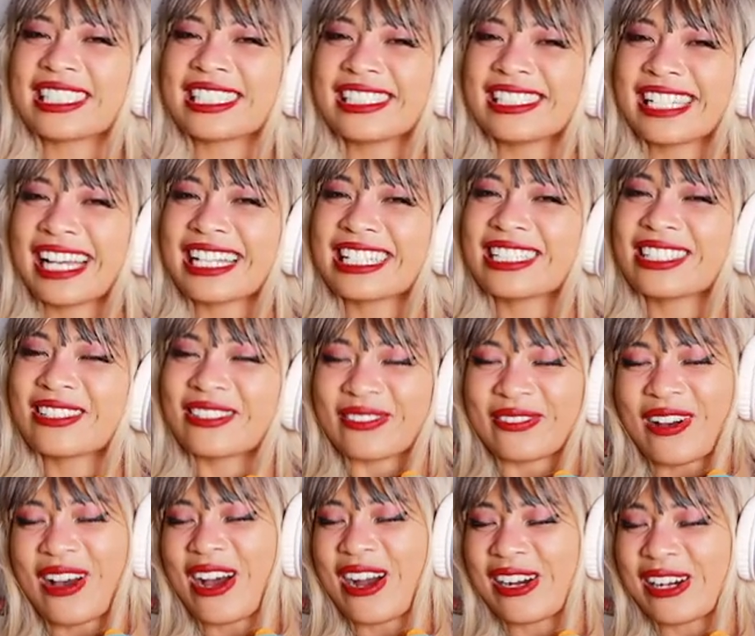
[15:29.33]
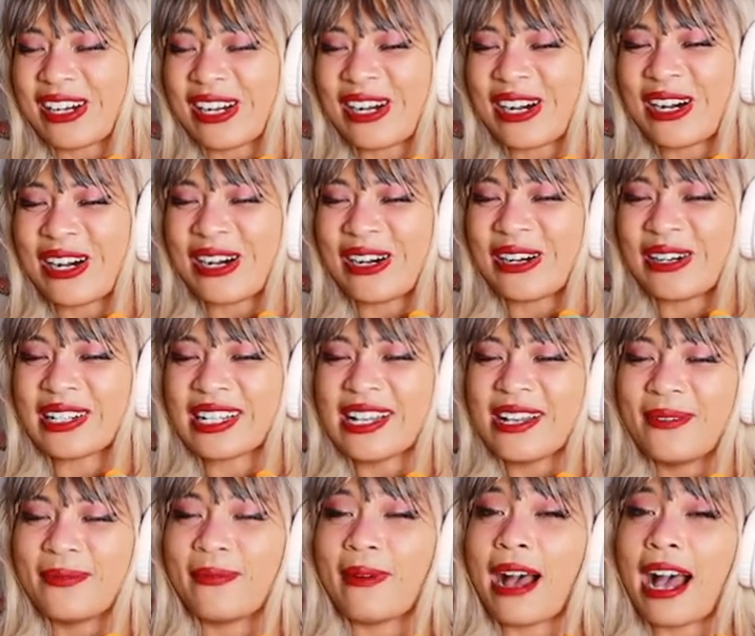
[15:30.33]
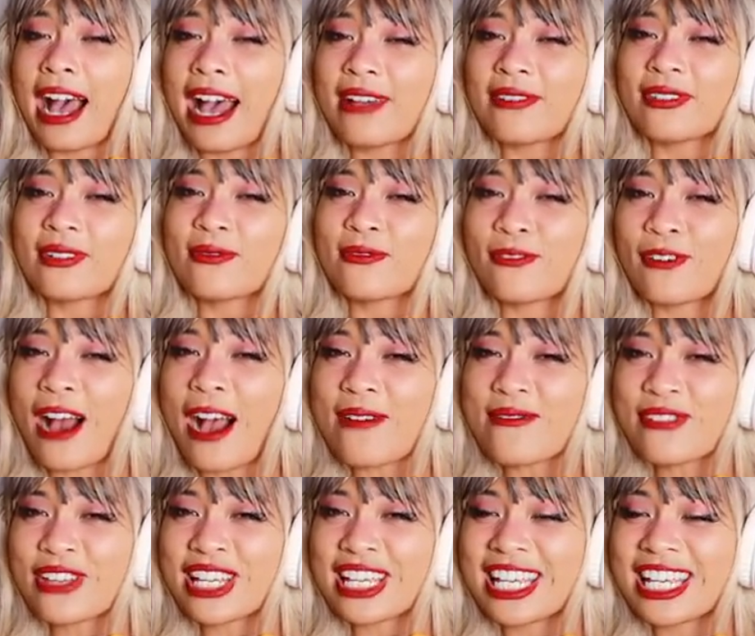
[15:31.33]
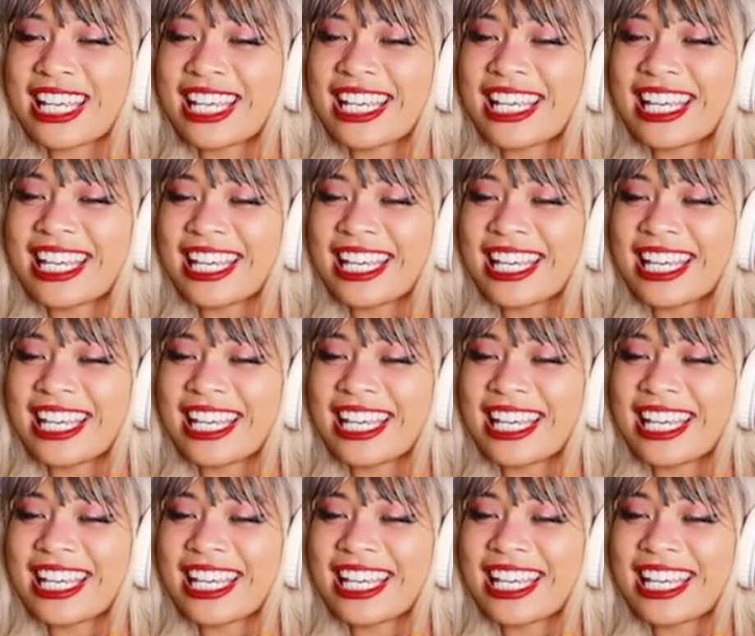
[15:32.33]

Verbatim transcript: we'll see you guys tomorrow. Bye. Bye.